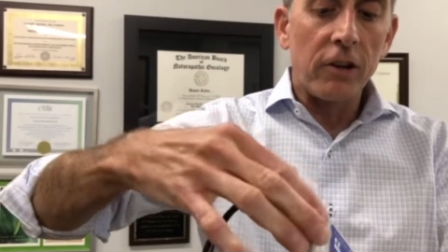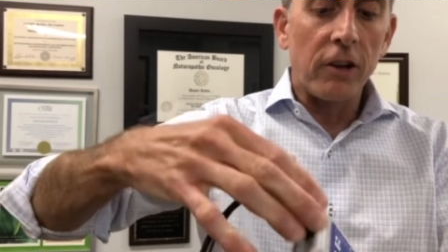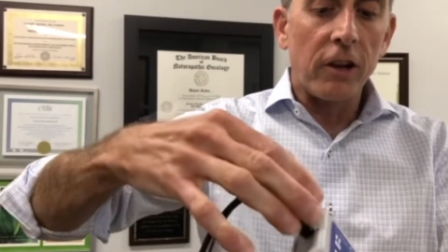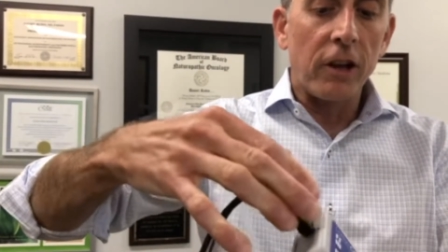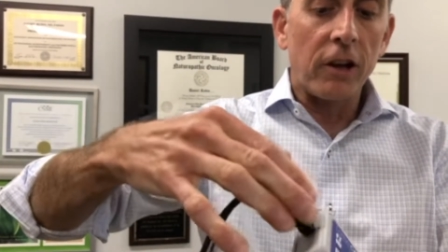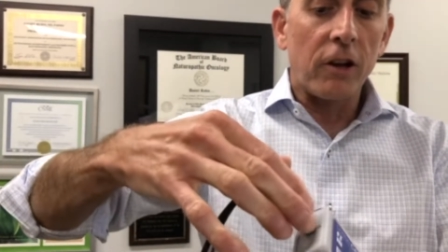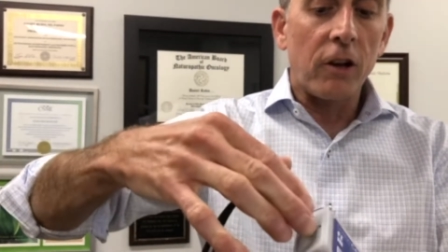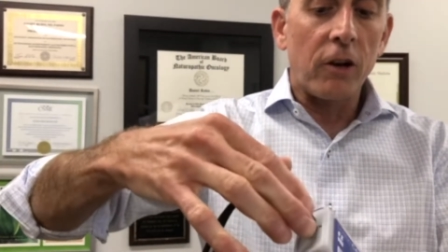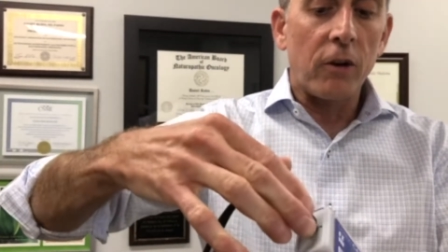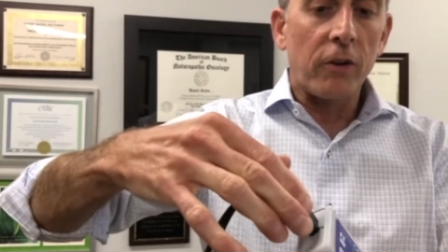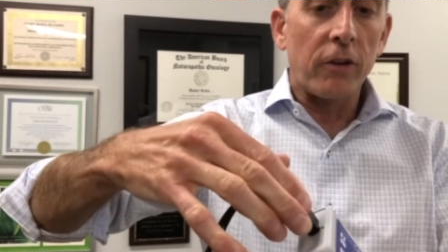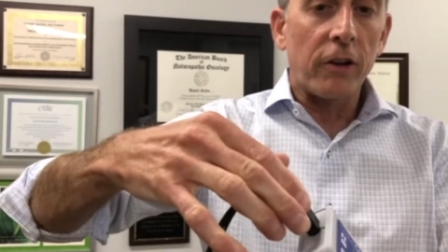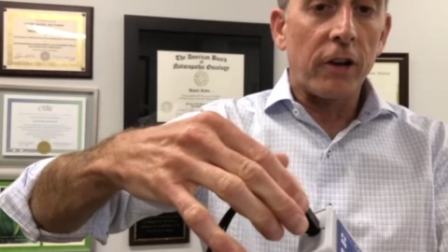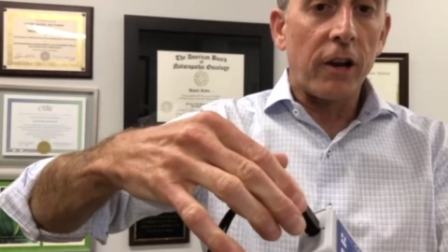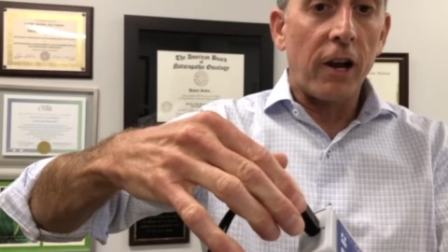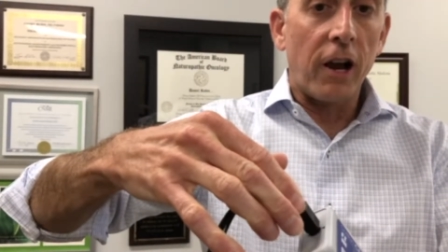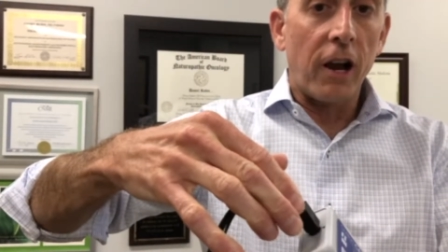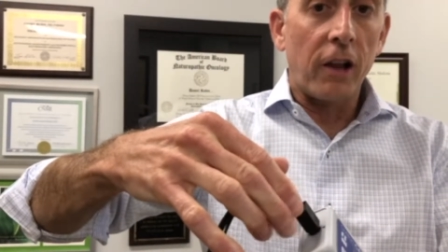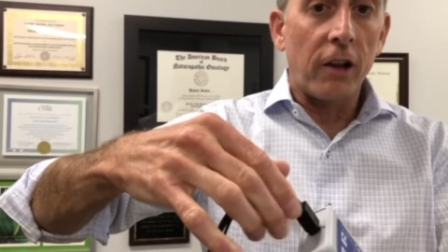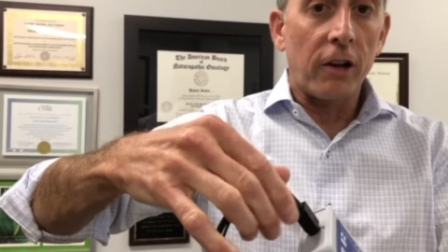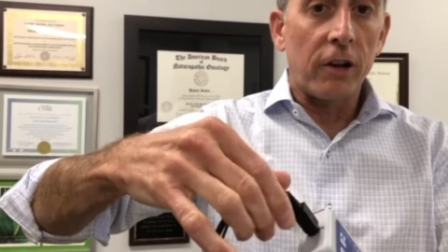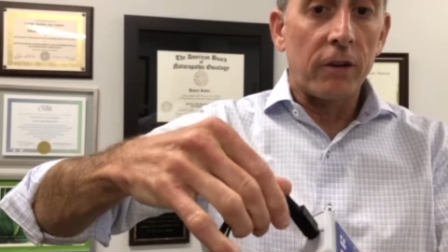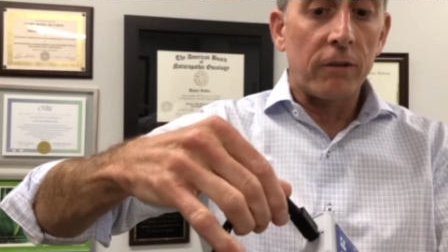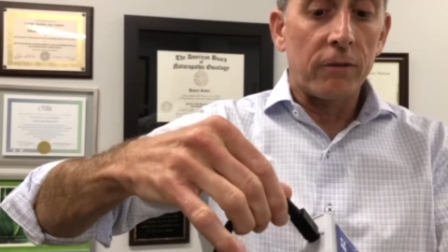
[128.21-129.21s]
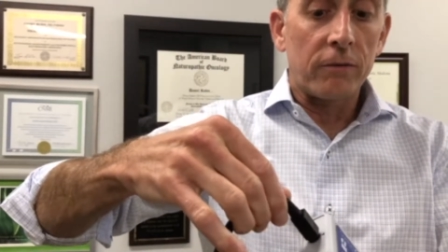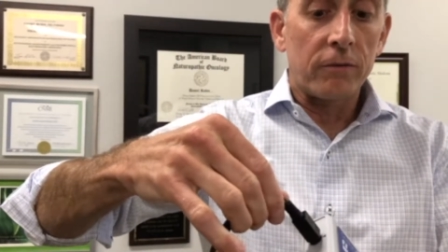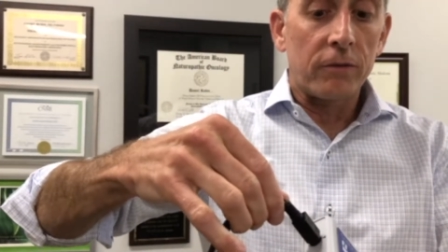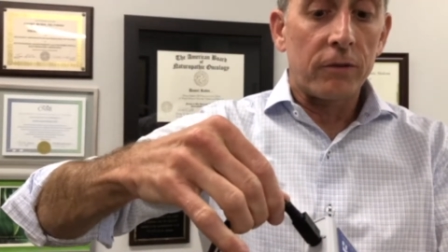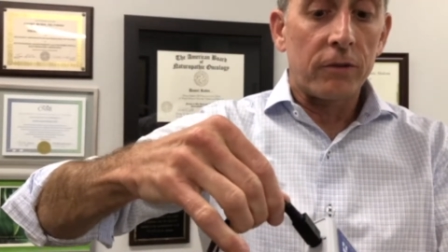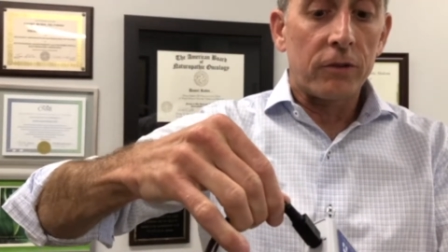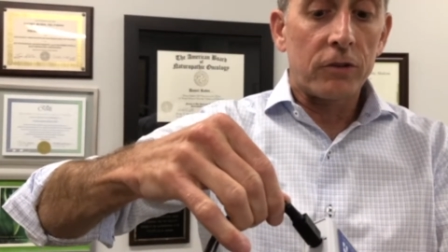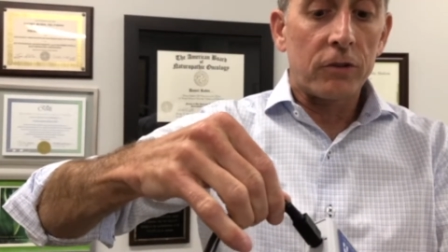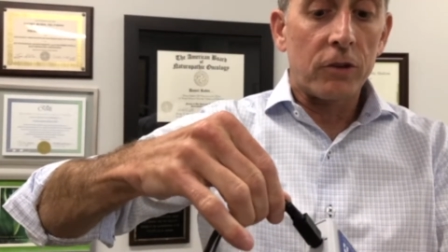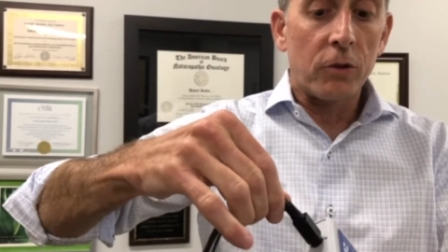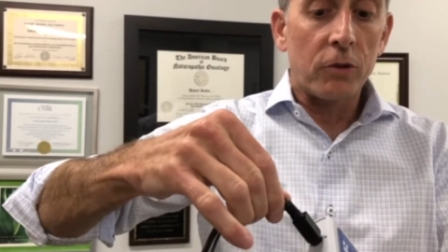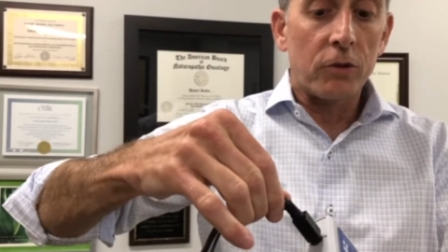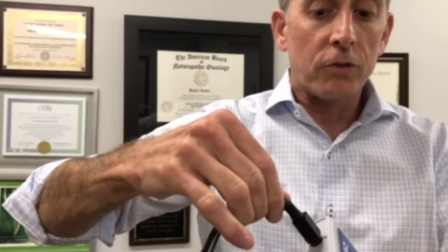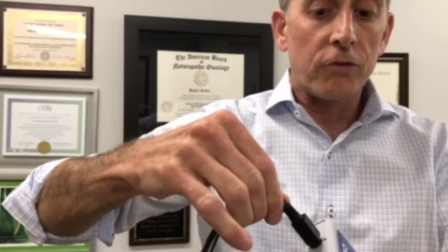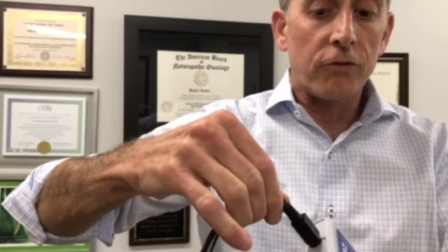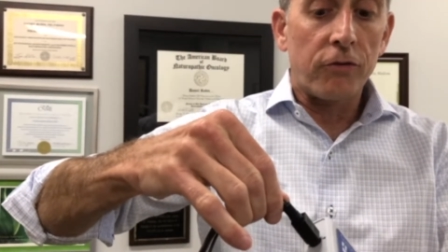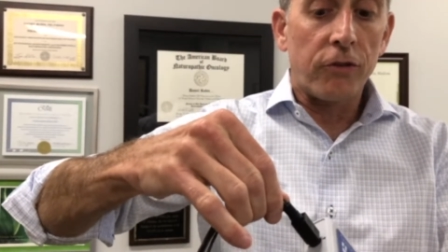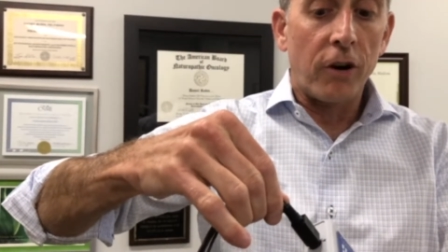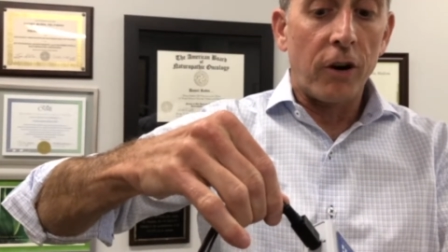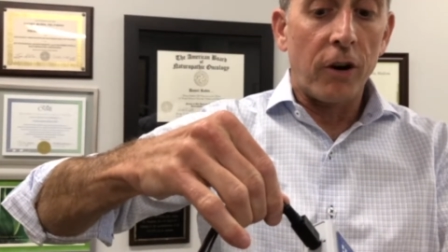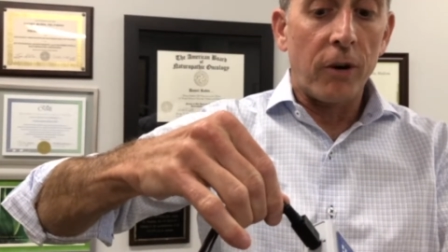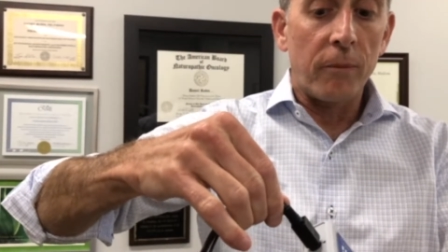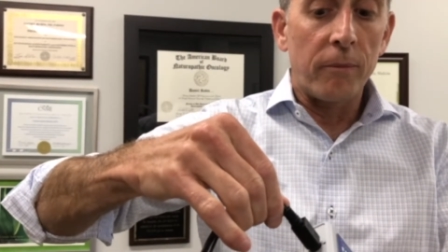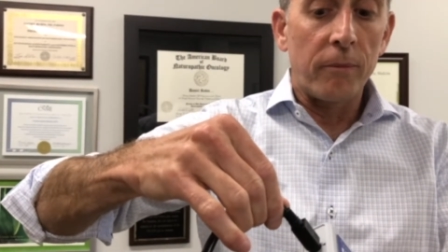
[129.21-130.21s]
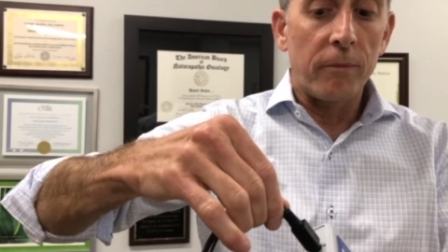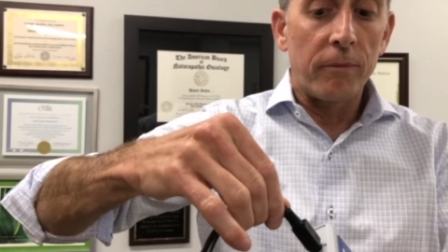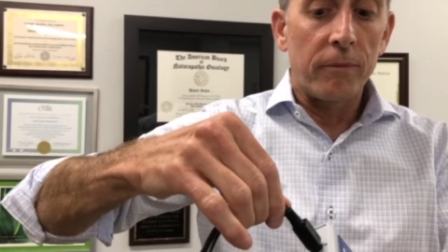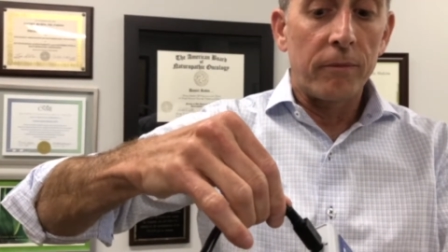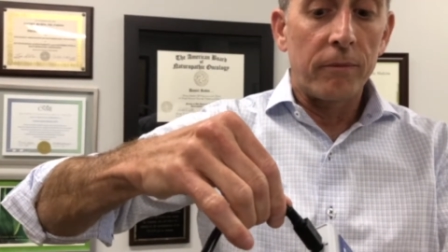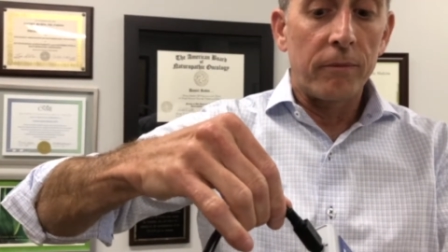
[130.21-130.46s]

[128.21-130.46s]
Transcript: let go of the collar so it's firm.